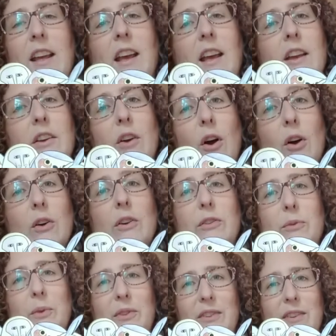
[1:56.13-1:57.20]
And
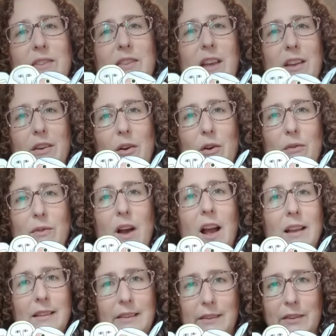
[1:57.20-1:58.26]
Horus was the son of
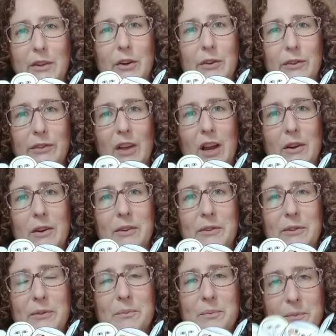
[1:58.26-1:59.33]
Isis and
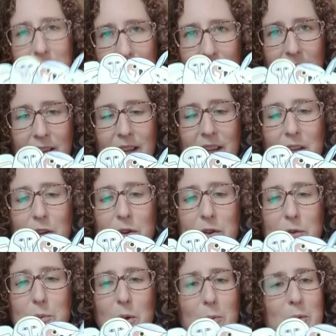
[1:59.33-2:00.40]
Osiris, who
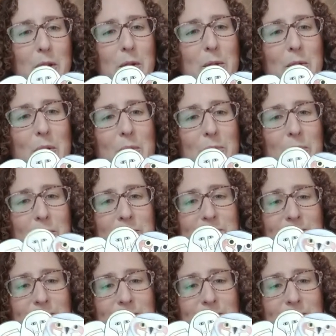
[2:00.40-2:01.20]
you've probably heard of.